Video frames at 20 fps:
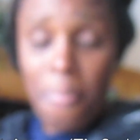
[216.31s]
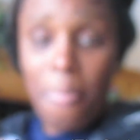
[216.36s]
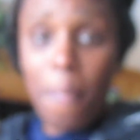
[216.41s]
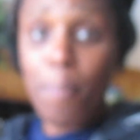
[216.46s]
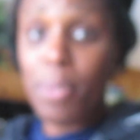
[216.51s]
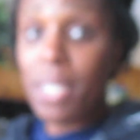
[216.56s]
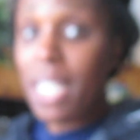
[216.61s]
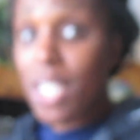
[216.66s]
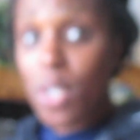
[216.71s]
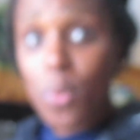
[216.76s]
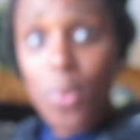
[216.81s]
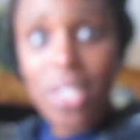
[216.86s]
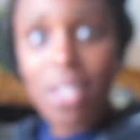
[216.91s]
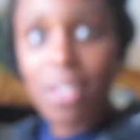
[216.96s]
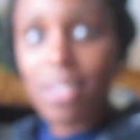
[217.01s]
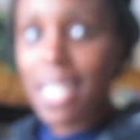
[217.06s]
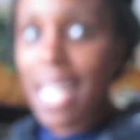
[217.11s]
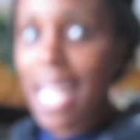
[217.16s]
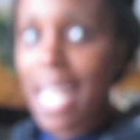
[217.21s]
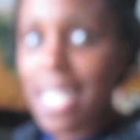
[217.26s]
blender was
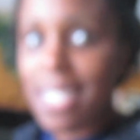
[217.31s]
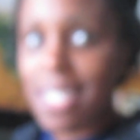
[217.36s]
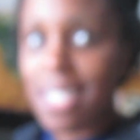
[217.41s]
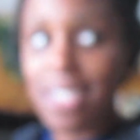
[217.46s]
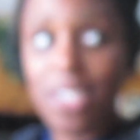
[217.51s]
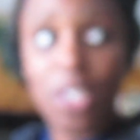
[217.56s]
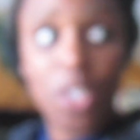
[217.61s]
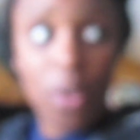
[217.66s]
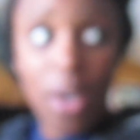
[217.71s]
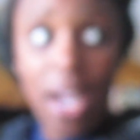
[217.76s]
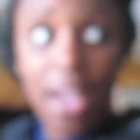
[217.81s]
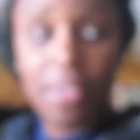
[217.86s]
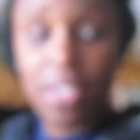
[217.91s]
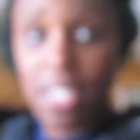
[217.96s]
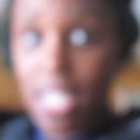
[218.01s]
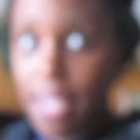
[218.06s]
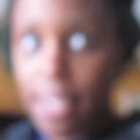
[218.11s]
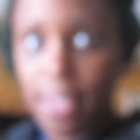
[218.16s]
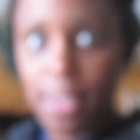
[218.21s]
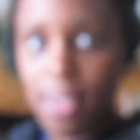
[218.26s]
gonna last because you know I haven't
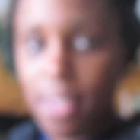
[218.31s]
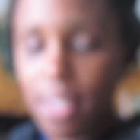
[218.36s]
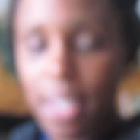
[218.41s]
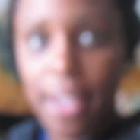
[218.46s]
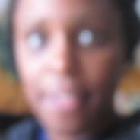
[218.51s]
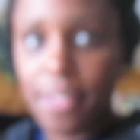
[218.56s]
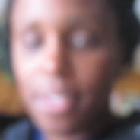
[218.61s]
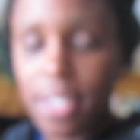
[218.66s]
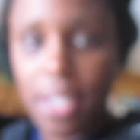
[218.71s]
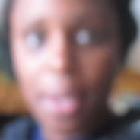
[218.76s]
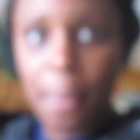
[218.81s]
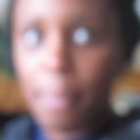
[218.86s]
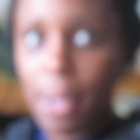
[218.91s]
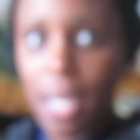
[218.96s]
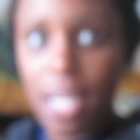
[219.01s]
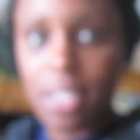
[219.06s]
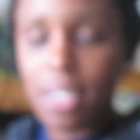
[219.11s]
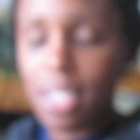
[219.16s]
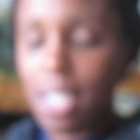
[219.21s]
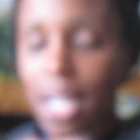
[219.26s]
taken the thing out the damn
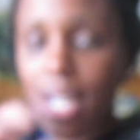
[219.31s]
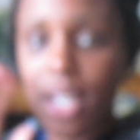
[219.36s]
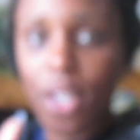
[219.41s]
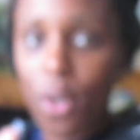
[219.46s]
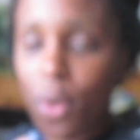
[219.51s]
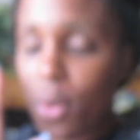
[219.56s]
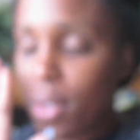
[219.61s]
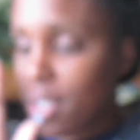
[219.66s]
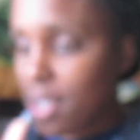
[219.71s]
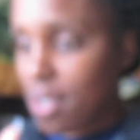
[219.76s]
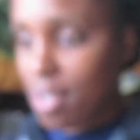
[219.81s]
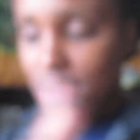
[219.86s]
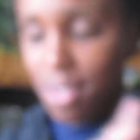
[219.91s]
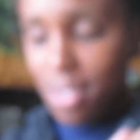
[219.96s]
box yet. I know it's